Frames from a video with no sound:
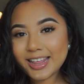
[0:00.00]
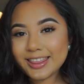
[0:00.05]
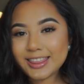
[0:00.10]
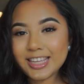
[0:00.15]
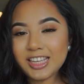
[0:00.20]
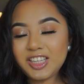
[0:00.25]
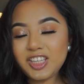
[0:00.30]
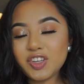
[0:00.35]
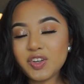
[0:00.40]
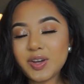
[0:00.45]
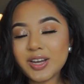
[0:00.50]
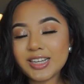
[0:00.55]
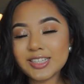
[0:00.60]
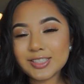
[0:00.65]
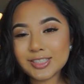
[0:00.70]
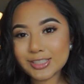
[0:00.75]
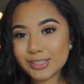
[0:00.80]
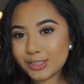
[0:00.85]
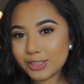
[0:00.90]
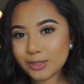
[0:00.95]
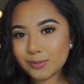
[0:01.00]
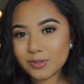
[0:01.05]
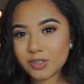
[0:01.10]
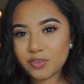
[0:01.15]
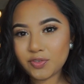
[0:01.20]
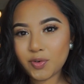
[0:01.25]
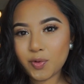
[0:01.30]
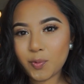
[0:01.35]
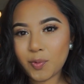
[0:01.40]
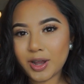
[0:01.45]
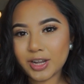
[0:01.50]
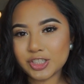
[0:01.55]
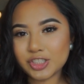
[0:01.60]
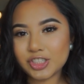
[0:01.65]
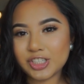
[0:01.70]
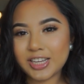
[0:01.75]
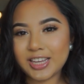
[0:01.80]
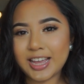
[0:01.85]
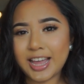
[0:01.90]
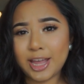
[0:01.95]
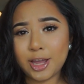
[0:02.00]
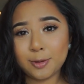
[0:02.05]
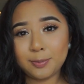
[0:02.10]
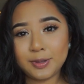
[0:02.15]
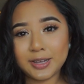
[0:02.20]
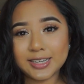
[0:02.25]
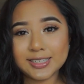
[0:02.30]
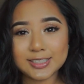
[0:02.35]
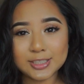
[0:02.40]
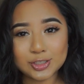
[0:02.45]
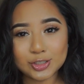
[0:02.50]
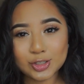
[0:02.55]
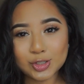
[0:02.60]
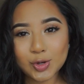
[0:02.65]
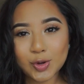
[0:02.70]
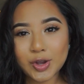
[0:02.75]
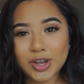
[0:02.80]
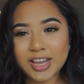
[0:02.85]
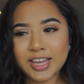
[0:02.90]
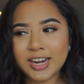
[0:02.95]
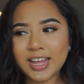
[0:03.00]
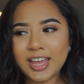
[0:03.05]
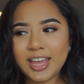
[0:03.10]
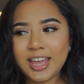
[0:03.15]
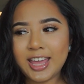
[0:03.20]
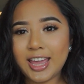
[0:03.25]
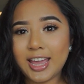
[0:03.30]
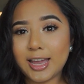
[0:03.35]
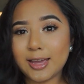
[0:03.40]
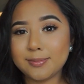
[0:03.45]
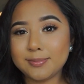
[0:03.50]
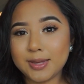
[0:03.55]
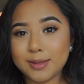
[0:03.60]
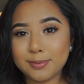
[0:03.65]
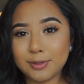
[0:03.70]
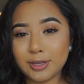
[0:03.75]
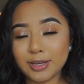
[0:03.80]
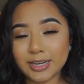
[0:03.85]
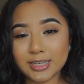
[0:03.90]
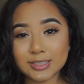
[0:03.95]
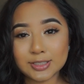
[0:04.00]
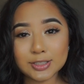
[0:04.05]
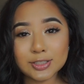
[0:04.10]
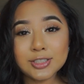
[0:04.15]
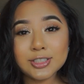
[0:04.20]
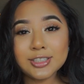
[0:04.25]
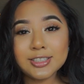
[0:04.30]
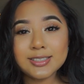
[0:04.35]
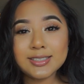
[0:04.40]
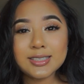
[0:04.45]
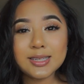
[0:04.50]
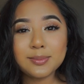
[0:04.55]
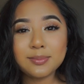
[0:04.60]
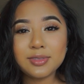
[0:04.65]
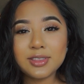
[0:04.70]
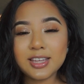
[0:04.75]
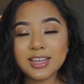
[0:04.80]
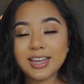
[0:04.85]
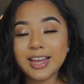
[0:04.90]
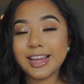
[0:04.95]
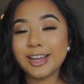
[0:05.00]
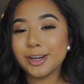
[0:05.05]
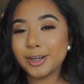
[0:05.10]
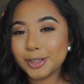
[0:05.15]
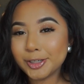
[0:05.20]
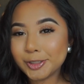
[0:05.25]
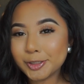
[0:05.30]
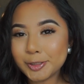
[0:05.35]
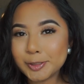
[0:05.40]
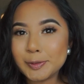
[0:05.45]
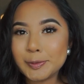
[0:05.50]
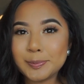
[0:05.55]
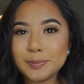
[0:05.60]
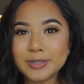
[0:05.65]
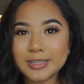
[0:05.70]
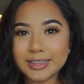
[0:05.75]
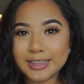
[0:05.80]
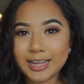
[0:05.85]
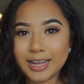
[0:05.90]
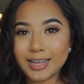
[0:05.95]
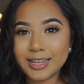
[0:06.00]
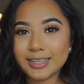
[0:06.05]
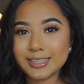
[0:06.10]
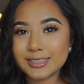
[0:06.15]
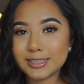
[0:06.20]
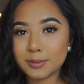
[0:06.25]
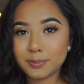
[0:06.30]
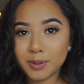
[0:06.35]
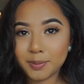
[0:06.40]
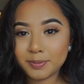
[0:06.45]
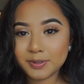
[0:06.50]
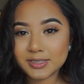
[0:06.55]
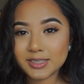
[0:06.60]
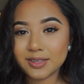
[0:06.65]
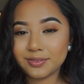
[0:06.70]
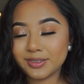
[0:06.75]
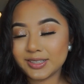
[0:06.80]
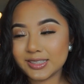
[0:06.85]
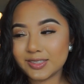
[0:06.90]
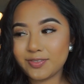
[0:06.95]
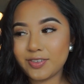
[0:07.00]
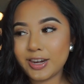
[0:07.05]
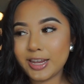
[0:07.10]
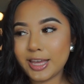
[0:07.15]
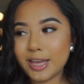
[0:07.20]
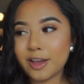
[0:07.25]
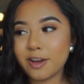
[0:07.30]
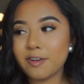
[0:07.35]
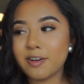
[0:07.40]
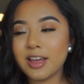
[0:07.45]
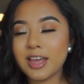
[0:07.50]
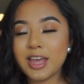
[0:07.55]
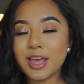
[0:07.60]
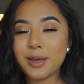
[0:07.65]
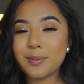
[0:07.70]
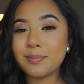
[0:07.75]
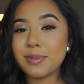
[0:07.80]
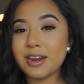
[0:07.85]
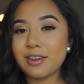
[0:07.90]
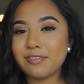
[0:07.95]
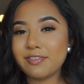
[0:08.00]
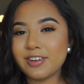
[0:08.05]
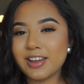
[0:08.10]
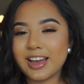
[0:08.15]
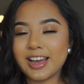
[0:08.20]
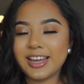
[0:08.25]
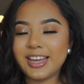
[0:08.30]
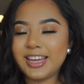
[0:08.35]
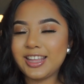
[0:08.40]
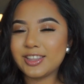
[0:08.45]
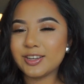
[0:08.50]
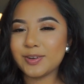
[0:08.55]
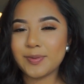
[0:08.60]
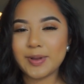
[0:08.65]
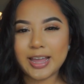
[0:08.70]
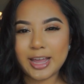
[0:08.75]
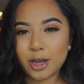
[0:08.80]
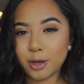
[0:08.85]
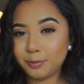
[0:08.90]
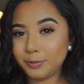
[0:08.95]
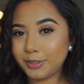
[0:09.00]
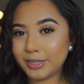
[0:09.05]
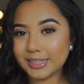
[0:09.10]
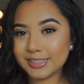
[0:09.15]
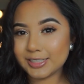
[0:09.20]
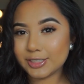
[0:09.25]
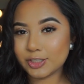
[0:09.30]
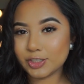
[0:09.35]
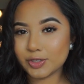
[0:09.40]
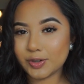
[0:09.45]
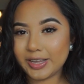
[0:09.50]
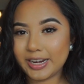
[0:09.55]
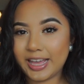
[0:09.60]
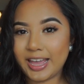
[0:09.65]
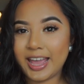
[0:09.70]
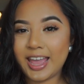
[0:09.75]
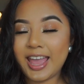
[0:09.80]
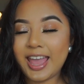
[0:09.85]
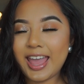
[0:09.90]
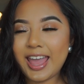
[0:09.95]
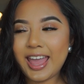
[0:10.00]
Thank you guys so much for watching. I hope you guys enjoyed and maybe you guys learned something. I hope that is the purpose of this video, but if not, either way, I hope you guys enjoyed it.